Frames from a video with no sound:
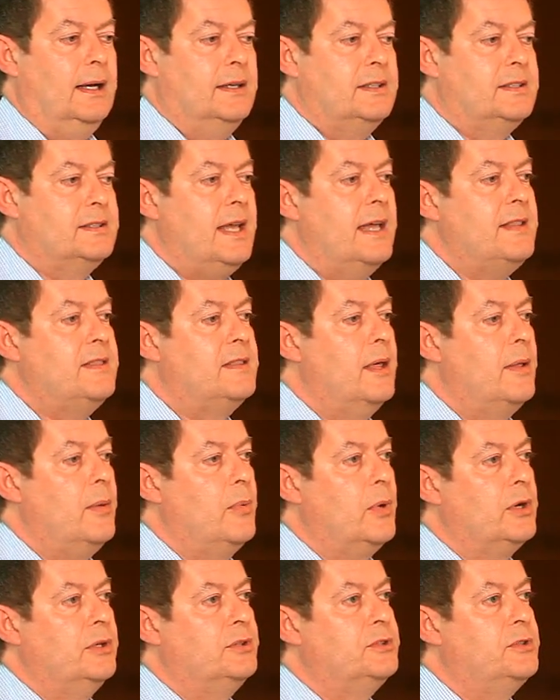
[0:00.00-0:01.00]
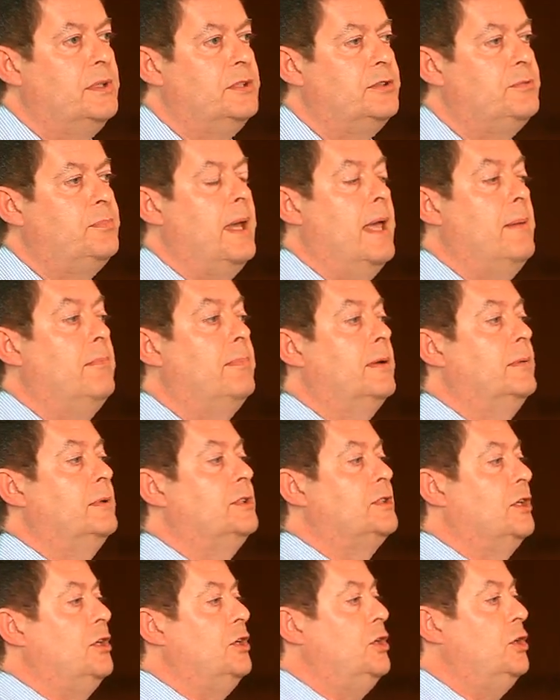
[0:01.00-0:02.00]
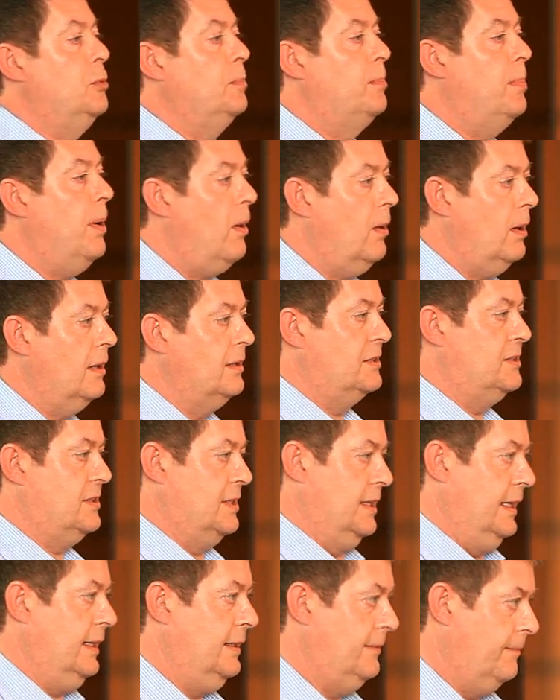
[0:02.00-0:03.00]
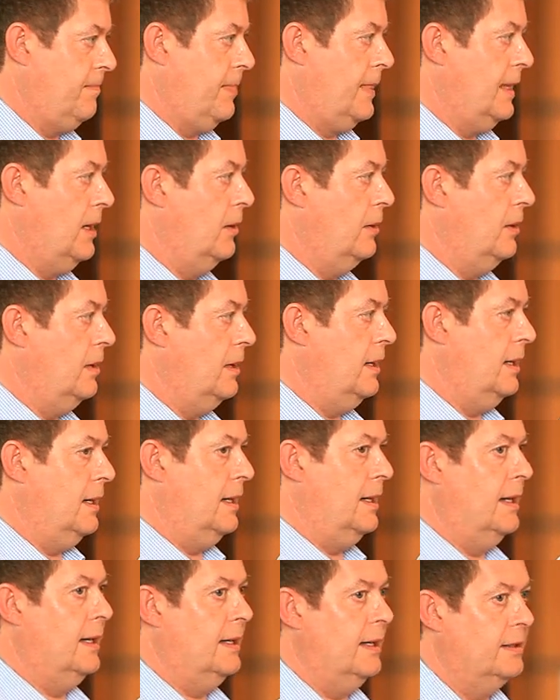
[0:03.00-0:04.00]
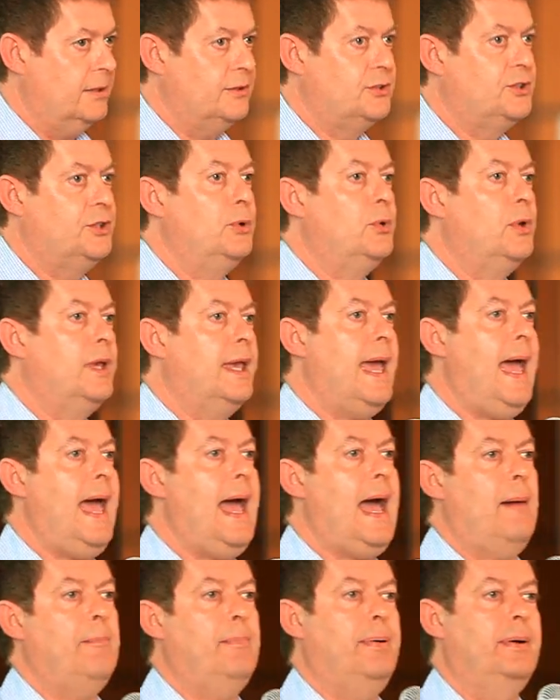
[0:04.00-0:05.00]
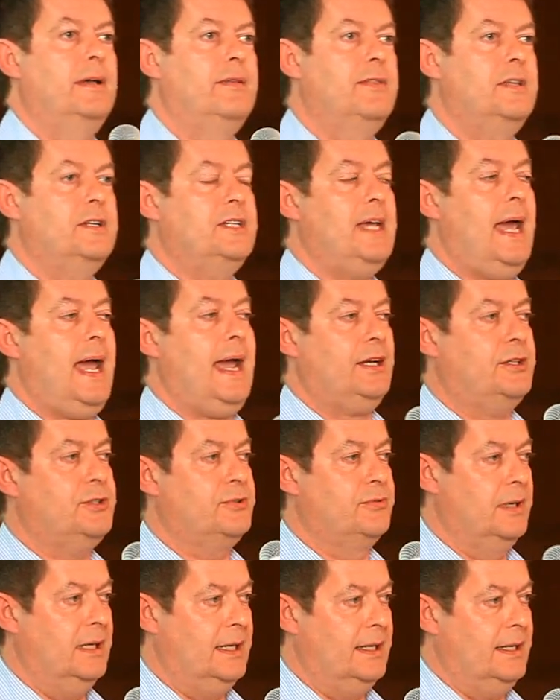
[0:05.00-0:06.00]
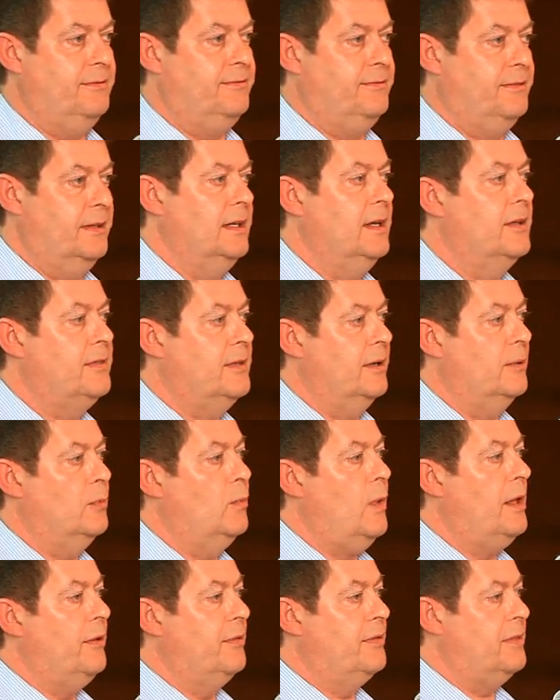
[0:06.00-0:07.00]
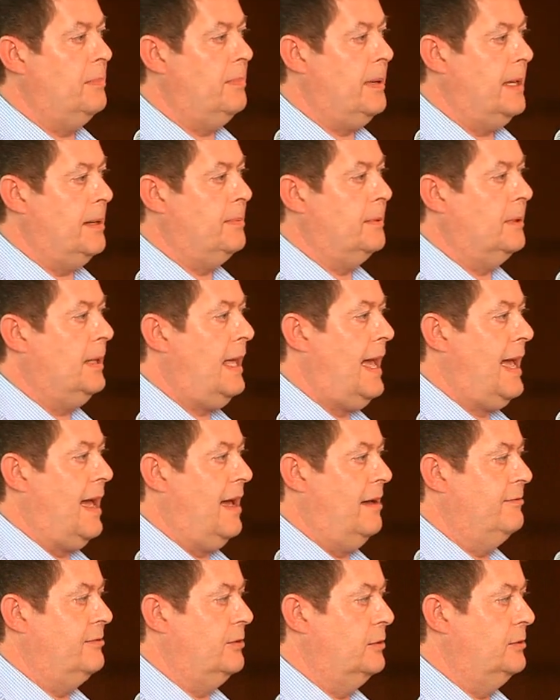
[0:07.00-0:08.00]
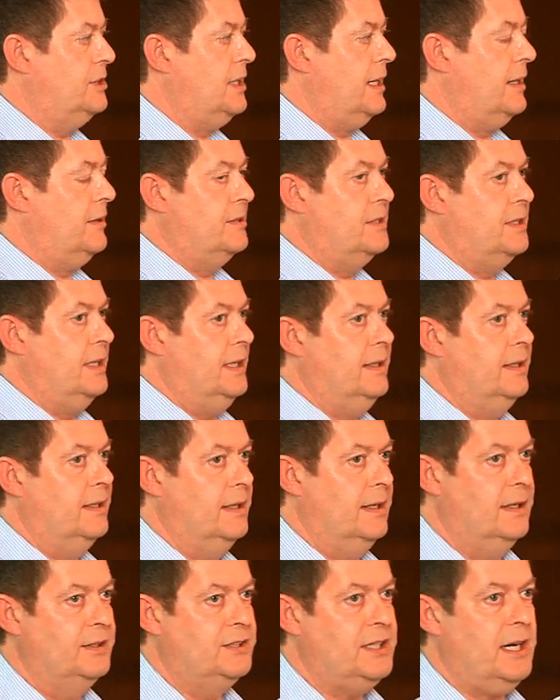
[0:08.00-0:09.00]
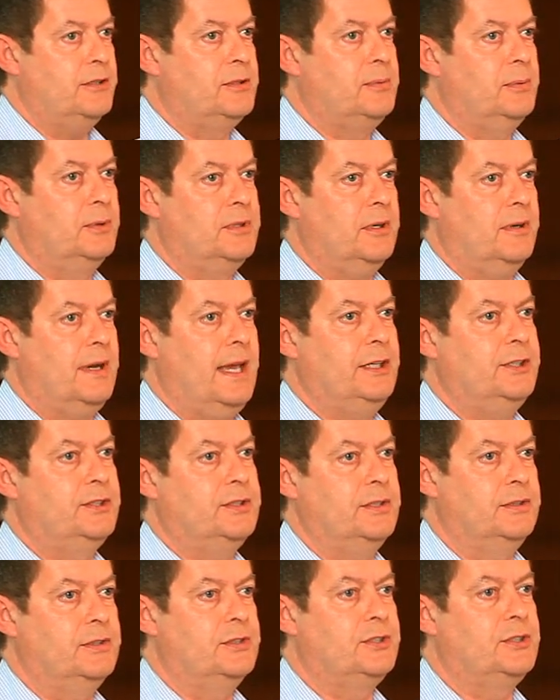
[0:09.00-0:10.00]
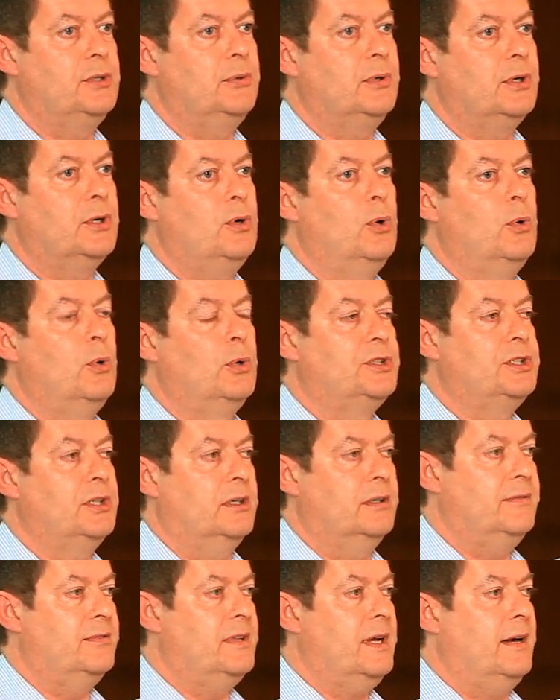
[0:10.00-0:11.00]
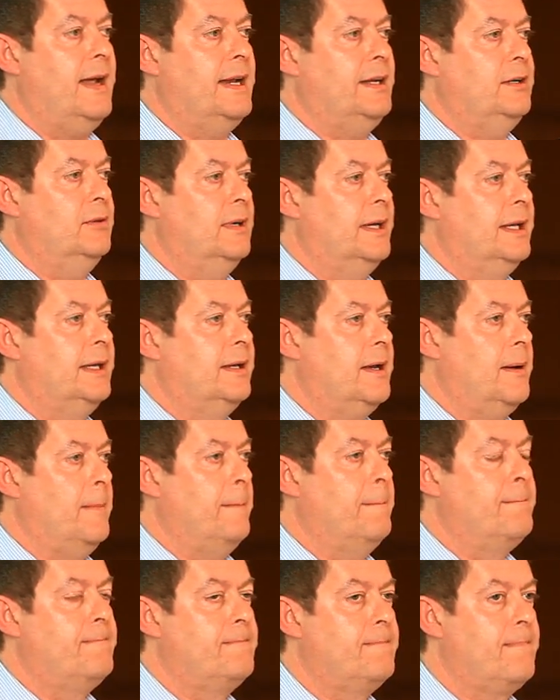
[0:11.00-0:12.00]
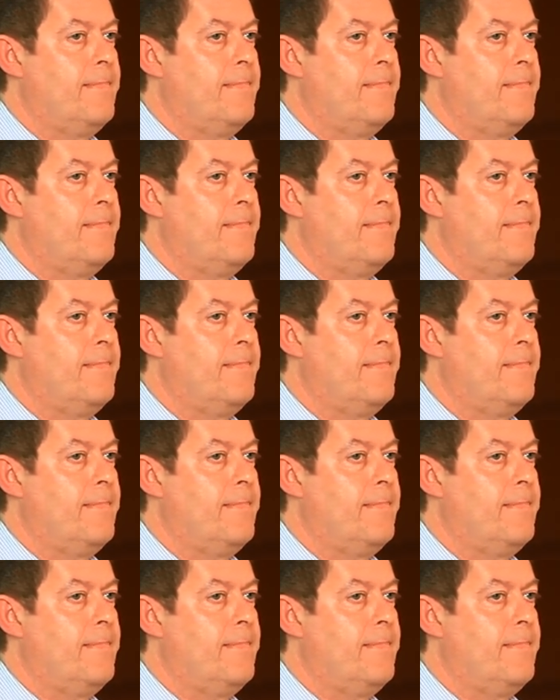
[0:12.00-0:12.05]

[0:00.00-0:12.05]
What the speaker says: said they were going to implement a new policy to cap the tax relief that wealthy people have on charitable donations to 1/4 of their annual income.